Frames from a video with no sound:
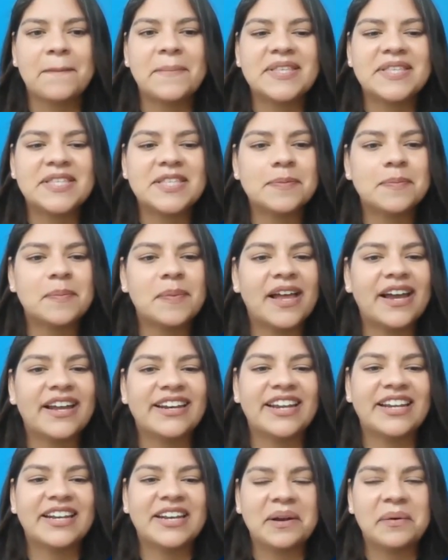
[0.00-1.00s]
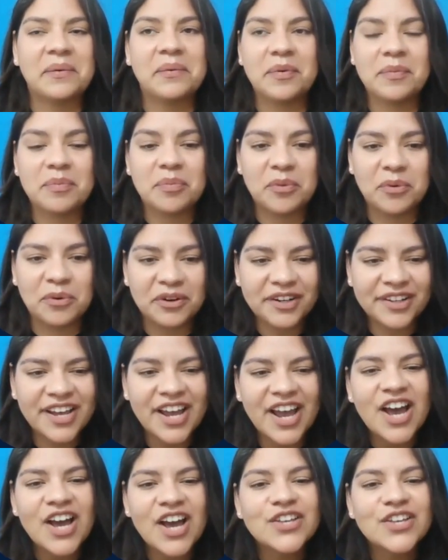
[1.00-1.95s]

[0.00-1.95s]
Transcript: business plan, and annual report,